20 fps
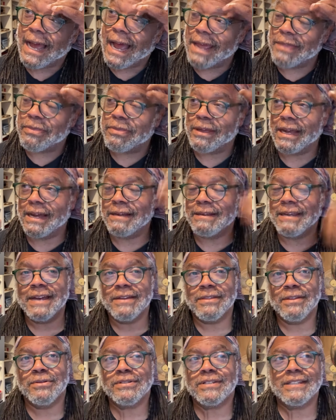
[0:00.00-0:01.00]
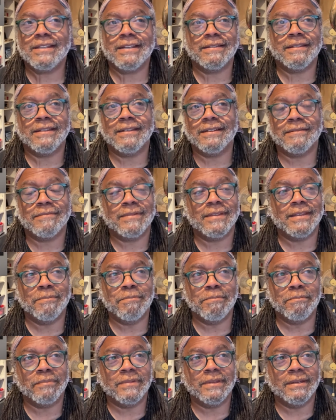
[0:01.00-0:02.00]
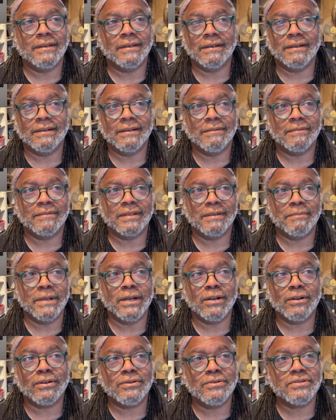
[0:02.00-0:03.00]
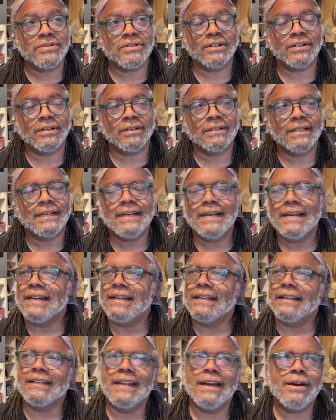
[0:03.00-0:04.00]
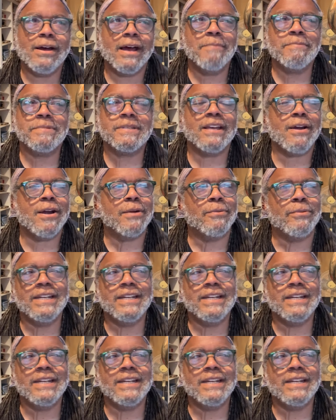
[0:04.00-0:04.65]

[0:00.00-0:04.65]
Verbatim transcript: I th- uh, yeah, those the, the the the the miracles are. No, I'm sorry.